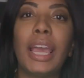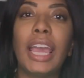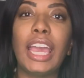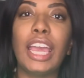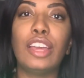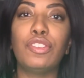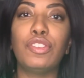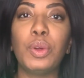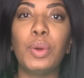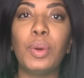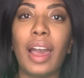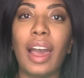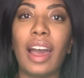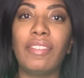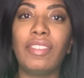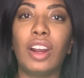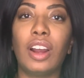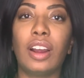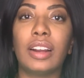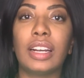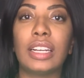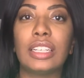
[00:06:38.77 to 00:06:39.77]
If you
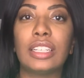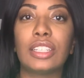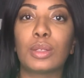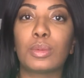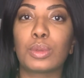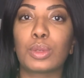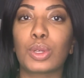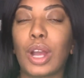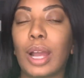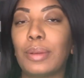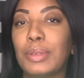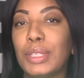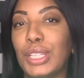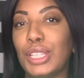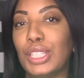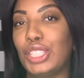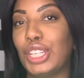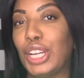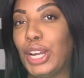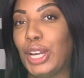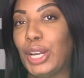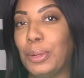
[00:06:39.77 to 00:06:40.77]
haven't already subscribed to
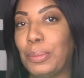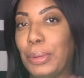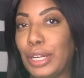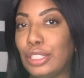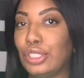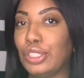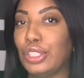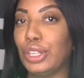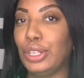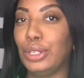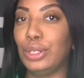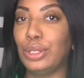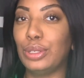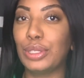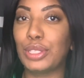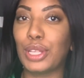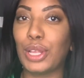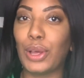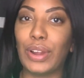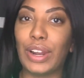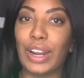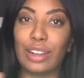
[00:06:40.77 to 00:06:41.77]
this channel, make sure you do
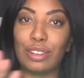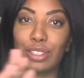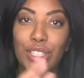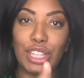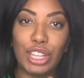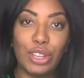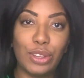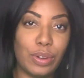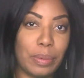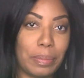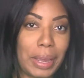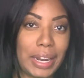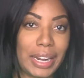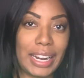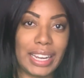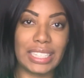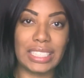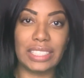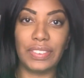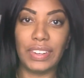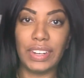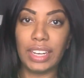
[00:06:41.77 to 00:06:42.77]
so, and I'll see you in my
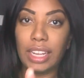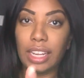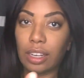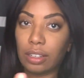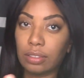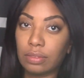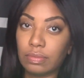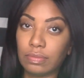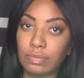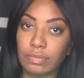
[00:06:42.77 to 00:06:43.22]
next video.